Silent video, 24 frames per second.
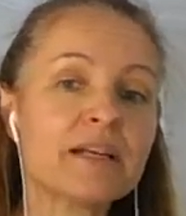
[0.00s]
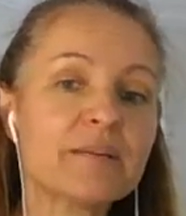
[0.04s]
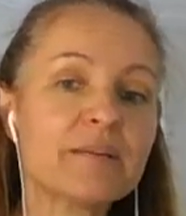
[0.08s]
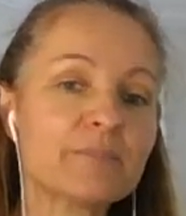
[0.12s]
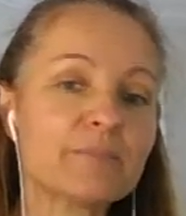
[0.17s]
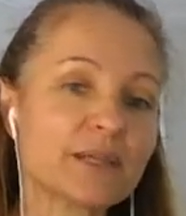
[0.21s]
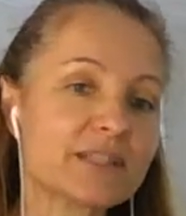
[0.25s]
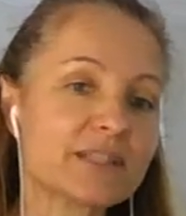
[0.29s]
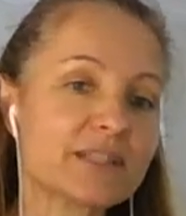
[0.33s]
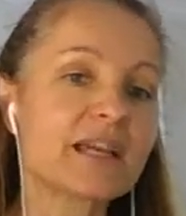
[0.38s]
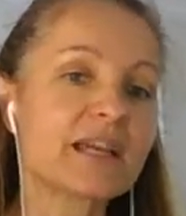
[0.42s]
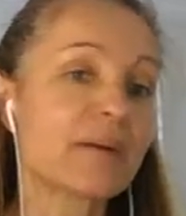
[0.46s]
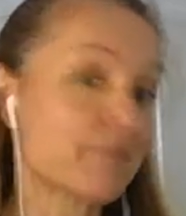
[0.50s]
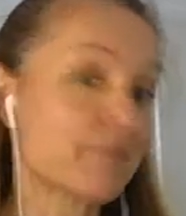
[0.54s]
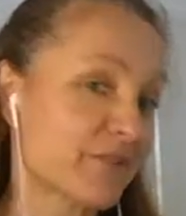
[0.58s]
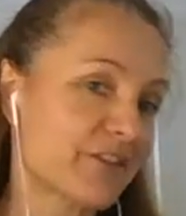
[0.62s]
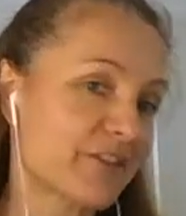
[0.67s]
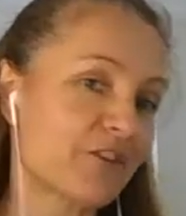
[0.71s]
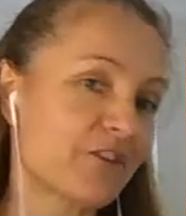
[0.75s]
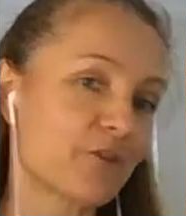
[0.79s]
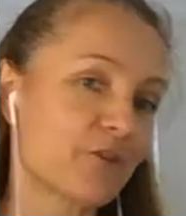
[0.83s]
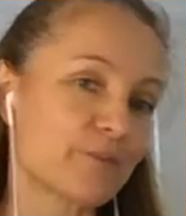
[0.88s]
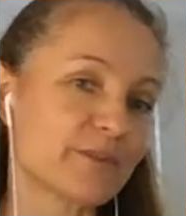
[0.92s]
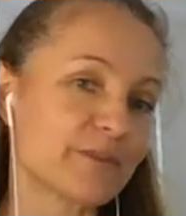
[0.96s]
But some
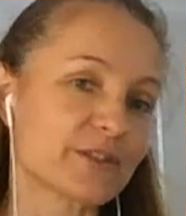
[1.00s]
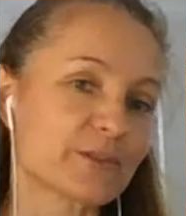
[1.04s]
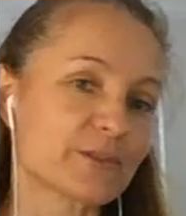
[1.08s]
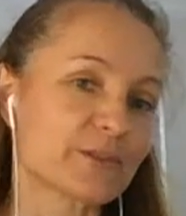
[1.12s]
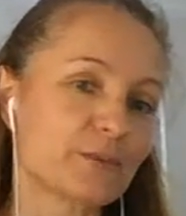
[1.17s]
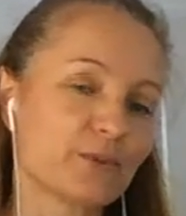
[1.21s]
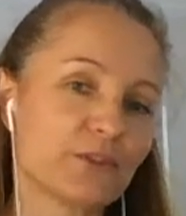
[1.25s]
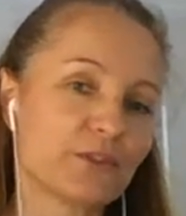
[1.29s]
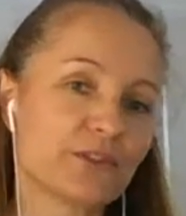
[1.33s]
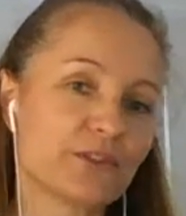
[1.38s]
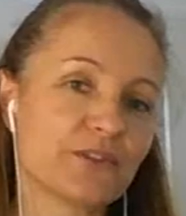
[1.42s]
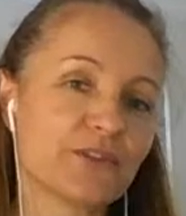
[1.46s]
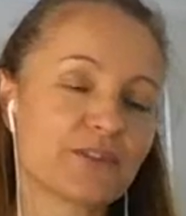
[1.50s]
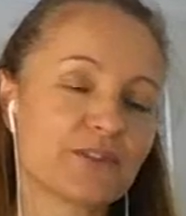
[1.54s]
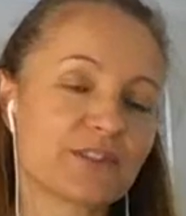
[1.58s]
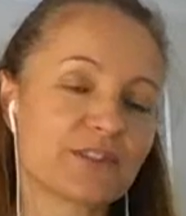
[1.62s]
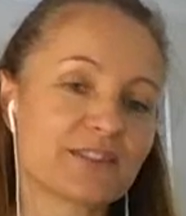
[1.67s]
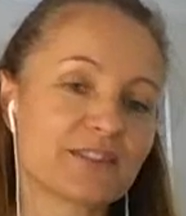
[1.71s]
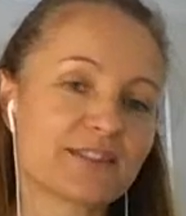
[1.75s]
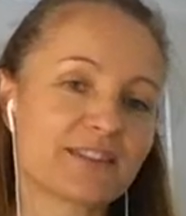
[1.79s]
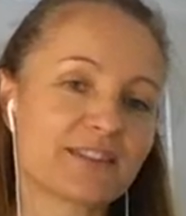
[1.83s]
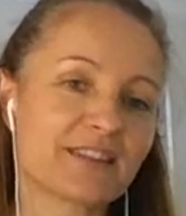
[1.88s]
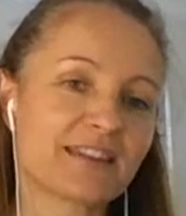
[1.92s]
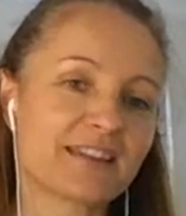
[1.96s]
therapists will
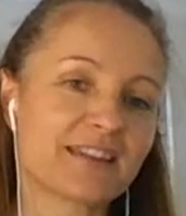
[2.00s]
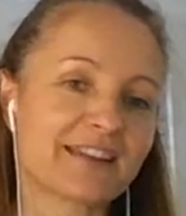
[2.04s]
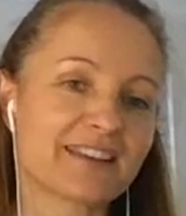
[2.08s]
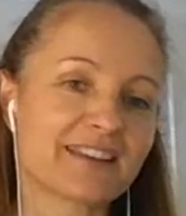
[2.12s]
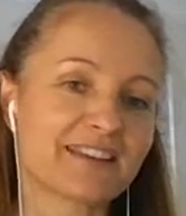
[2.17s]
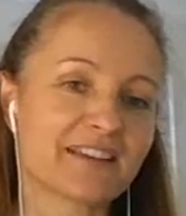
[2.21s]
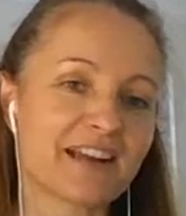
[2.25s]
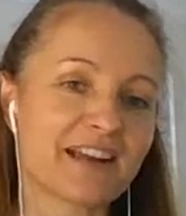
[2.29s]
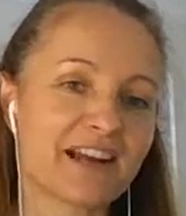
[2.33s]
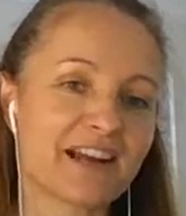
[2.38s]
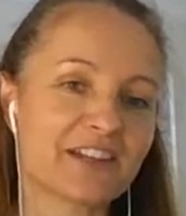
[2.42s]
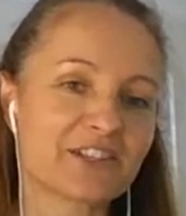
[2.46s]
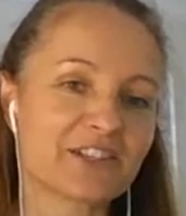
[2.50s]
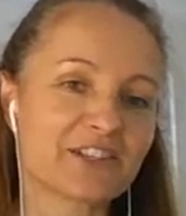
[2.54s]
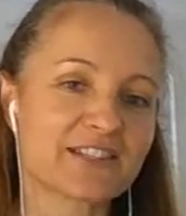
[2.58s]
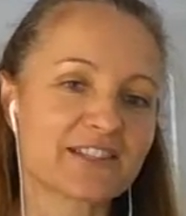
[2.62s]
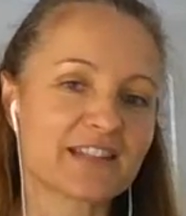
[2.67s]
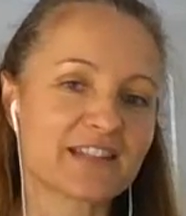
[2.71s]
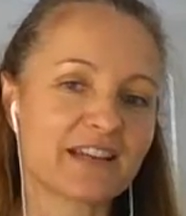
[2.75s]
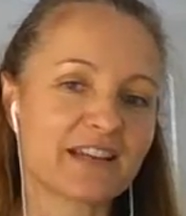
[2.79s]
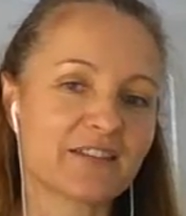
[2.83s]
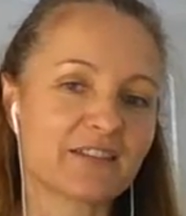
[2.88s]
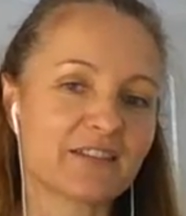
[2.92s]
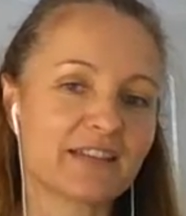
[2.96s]
use thicker gauges
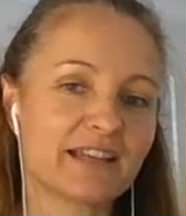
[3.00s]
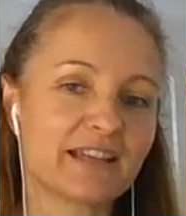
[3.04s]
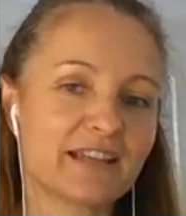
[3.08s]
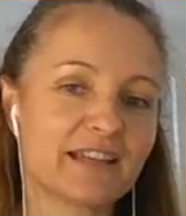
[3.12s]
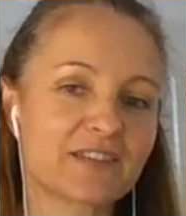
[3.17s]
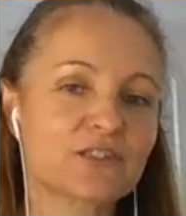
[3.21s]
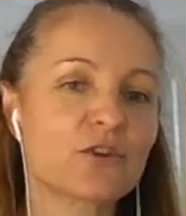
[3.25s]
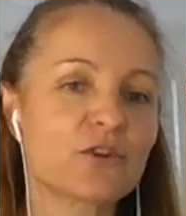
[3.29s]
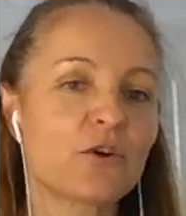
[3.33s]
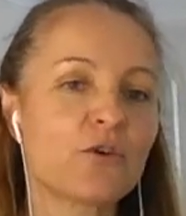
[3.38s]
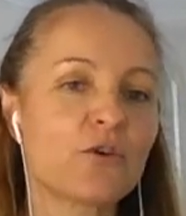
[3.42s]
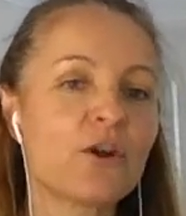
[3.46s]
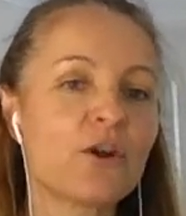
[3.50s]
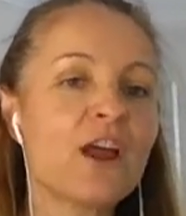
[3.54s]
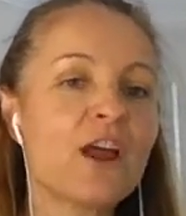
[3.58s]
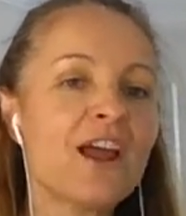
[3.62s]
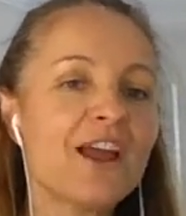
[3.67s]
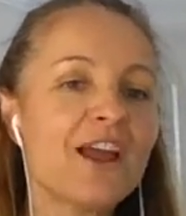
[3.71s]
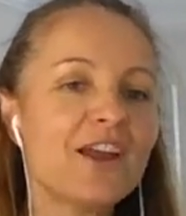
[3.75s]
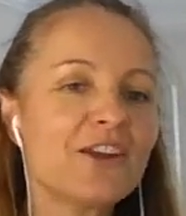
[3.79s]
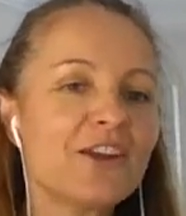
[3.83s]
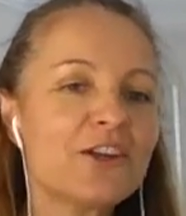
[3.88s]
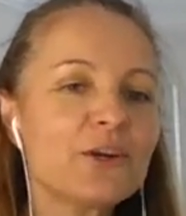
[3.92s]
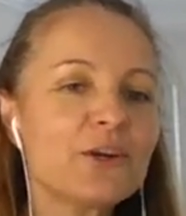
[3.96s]
out there. So
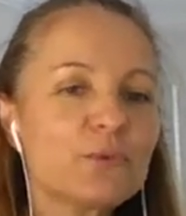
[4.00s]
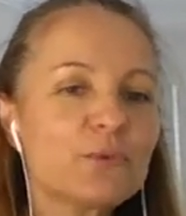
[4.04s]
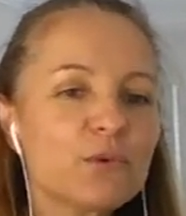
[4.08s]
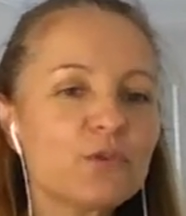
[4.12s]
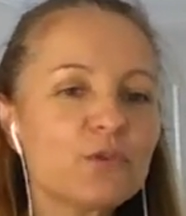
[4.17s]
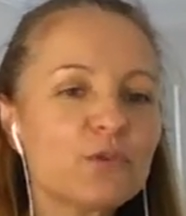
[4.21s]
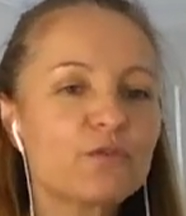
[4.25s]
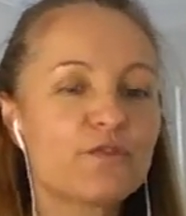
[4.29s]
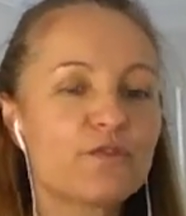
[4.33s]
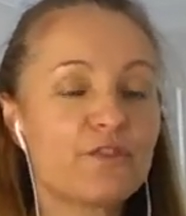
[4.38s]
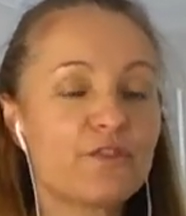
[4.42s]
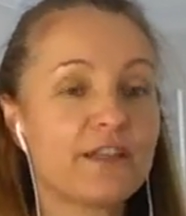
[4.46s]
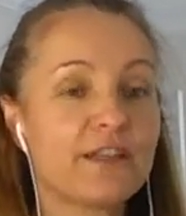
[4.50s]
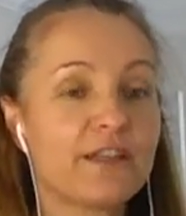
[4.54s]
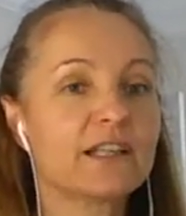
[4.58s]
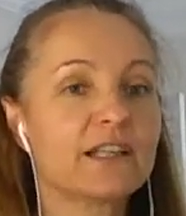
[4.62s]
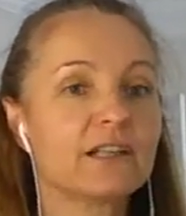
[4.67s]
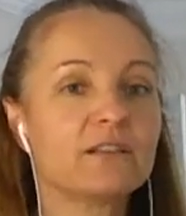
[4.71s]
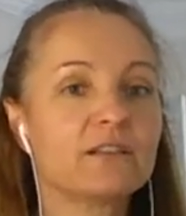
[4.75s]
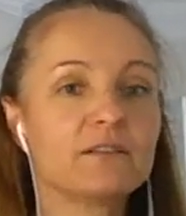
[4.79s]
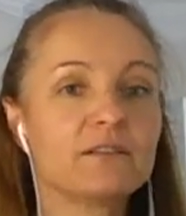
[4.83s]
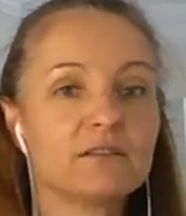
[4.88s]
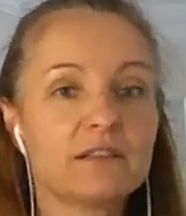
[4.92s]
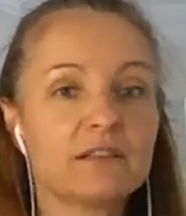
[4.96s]
you will
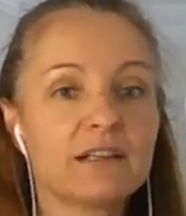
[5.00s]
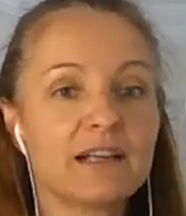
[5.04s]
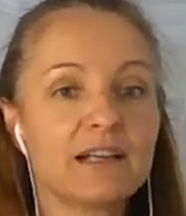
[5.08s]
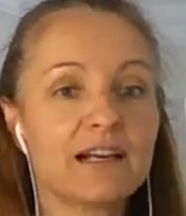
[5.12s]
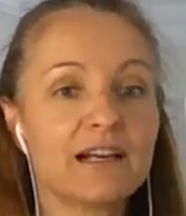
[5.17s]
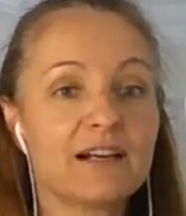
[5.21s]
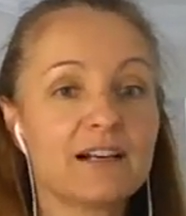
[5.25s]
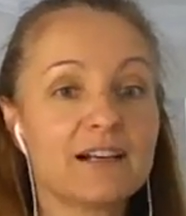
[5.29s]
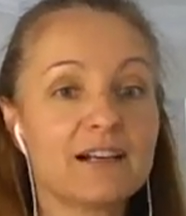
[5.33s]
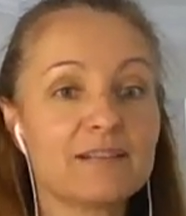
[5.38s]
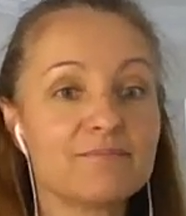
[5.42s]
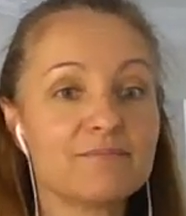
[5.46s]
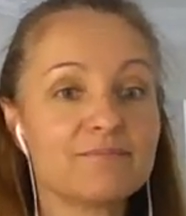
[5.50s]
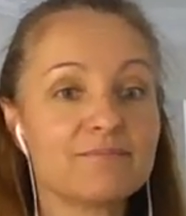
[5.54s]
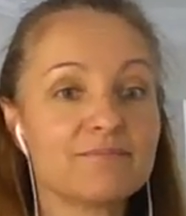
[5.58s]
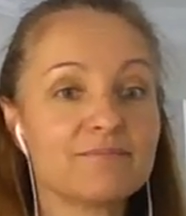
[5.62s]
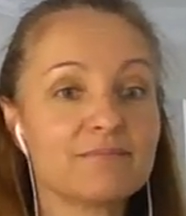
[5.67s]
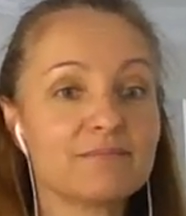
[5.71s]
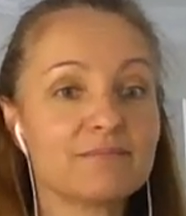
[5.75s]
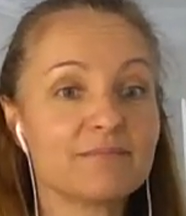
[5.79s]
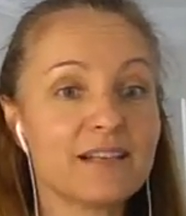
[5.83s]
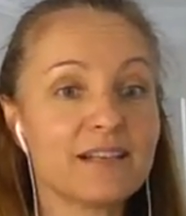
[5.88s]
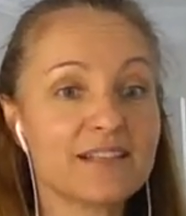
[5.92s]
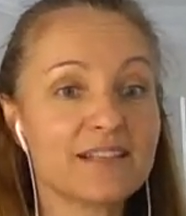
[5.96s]
feel
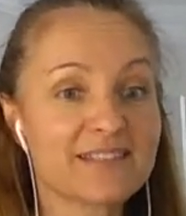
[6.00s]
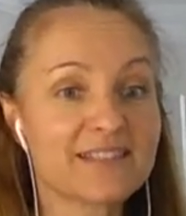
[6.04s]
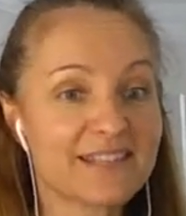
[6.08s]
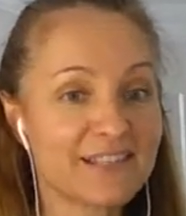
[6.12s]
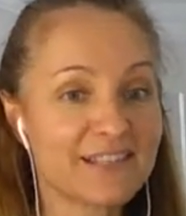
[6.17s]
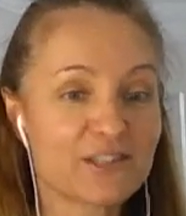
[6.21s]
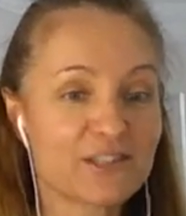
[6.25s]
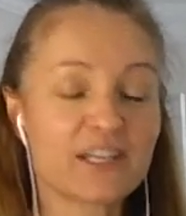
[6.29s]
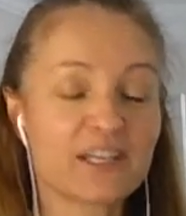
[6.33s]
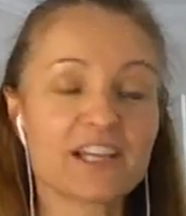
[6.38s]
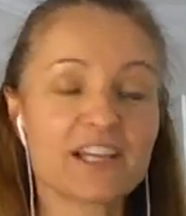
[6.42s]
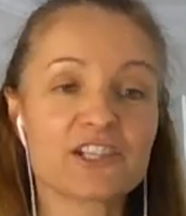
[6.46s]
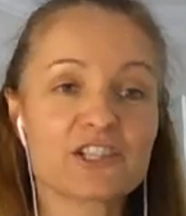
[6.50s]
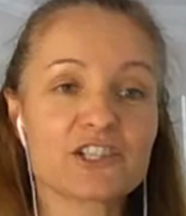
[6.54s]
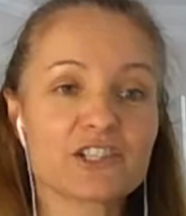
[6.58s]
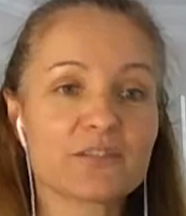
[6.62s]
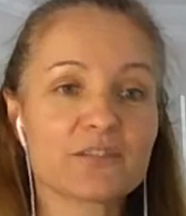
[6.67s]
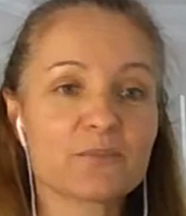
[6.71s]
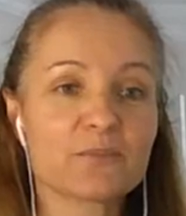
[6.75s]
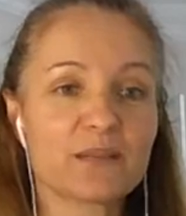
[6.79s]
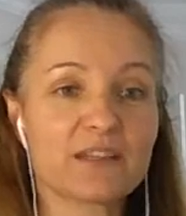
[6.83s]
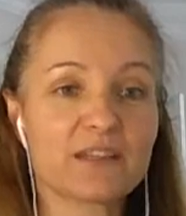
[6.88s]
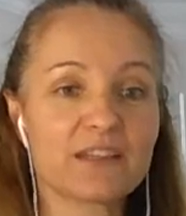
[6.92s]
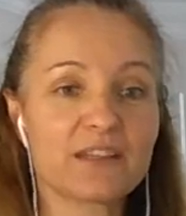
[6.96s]
a sensation
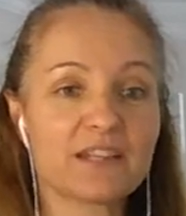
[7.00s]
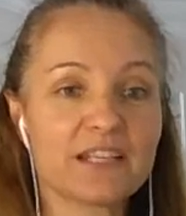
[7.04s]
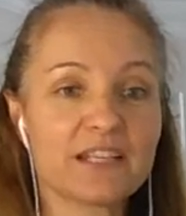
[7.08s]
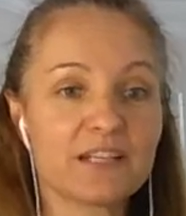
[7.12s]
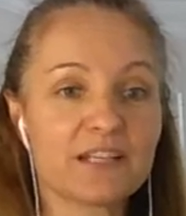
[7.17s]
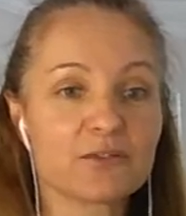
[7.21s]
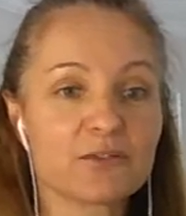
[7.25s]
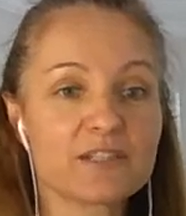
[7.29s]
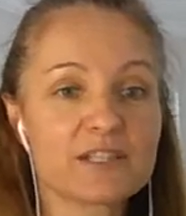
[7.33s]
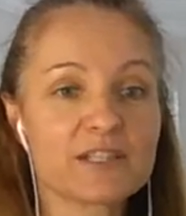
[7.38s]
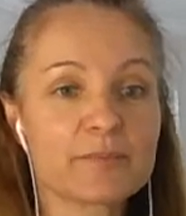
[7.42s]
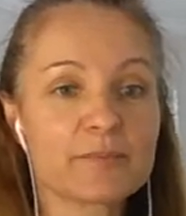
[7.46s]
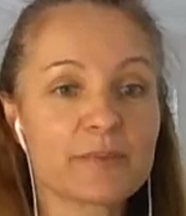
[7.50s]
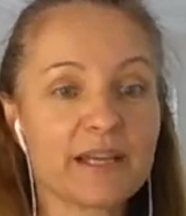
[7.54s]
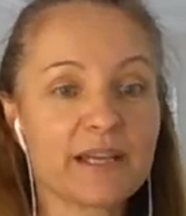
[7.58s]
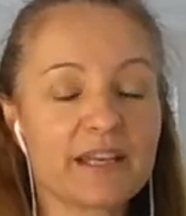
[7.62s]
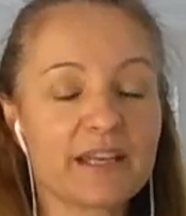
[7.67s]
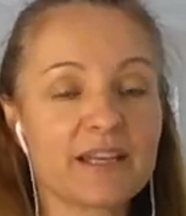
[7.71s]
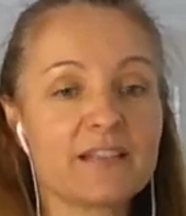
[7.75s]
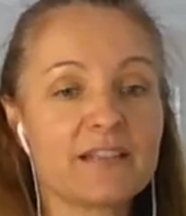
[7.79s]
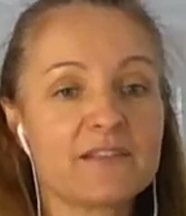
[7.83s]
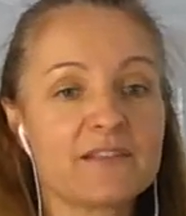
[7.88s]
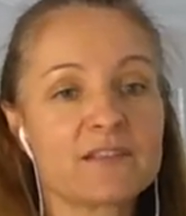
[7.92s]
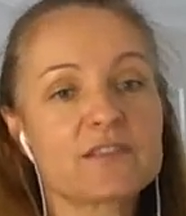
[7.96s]
when the needle is
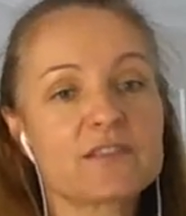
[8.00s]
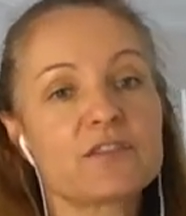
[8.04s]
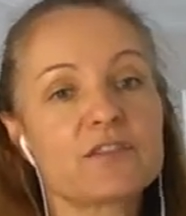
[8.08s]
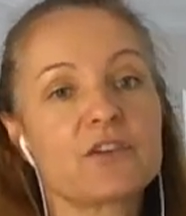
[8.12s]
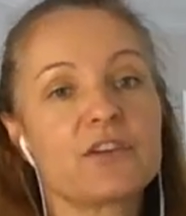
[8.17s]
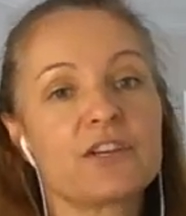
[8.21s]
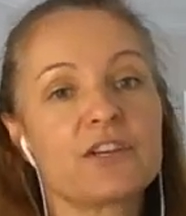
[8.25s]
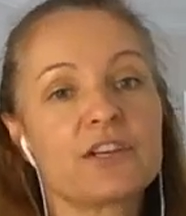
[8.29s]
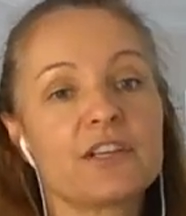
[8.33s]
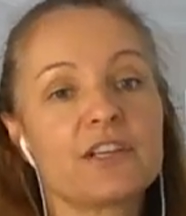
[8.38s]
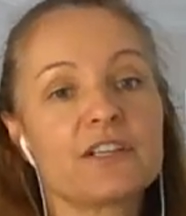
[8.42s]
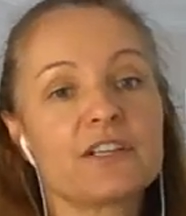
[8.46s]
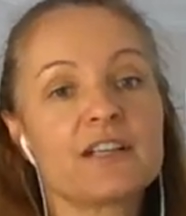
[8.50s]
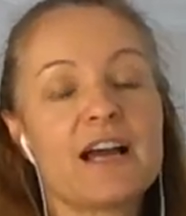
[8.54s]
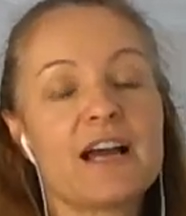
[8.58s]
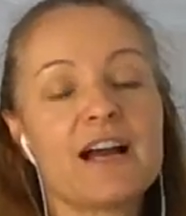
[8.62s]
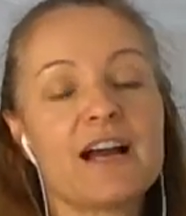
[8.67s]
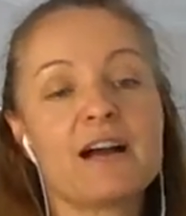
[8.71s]
being inserted.